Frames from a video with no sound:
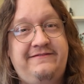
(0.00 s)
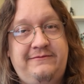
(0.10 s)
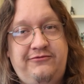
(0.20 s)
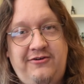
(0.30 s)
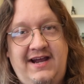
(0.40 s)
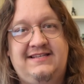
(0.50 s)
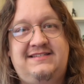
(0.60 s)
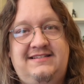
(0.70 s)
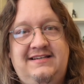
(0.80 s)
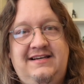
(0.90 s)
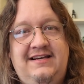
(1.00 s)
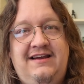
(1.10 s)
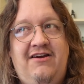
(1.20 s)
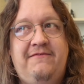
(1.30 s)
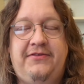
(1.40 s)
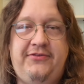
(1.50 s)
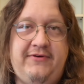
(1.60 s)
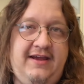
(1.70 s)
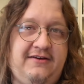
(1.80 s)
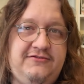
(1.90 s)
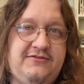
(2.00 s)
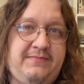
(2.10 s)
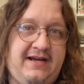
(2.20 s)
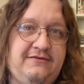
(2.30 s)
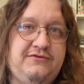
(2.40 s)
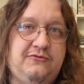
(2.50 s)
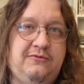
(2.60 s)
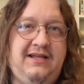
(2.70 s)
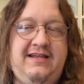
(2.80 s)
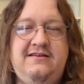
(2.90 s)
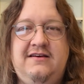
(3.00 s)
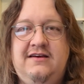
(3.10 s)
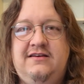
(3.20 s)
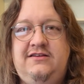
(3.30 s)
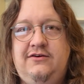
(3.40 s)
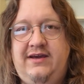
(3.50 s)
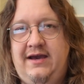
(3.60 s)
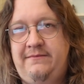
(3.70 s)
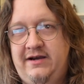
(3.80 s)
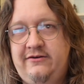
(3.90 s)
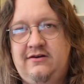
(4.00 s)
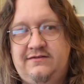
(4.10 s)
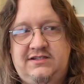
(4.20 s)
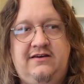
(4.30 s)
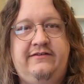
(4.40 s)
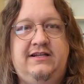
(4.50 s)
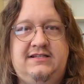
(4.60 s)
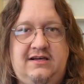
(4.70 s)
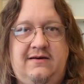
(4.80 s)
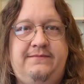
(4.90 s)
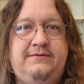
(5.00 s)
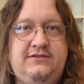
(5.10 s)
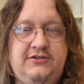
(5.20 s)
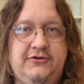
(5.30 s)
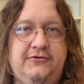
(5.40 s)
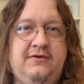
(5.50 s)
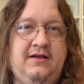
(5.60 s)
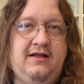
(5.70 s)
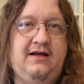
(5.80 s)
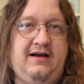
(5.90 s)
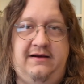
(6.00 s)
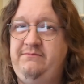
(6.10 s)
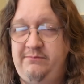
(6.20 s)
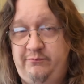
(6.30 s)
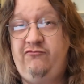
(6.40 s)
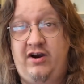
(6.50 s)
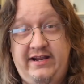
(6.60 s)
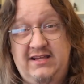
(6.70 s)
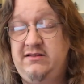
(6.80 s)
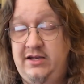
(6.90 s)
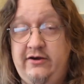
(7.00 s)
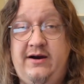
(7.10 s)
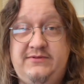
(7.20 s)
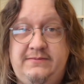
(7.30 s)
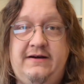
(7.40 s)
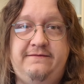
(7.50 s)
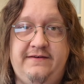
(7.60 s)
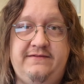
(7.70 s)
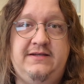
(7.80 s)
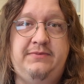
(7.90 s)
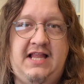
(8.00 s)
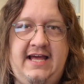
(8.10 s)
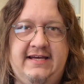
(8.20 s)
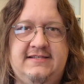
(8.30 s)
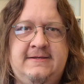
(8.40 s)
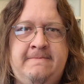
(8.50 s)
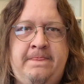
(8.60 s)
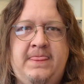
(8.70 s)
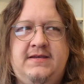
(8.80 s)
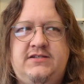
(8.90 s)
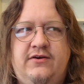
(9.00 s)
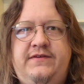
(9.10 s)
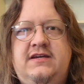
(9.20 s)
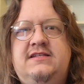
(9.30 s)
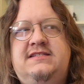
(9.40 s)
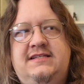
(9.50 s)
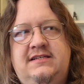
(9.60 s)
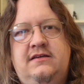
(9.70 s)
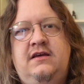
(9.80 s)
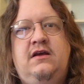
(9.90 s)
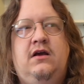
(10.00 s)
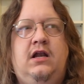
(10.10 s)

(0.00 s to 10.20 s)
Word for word: of impressed. For £300 all in, you get a Minecraft server that's up to uh, running, you know, up to about 50 players. So if you consider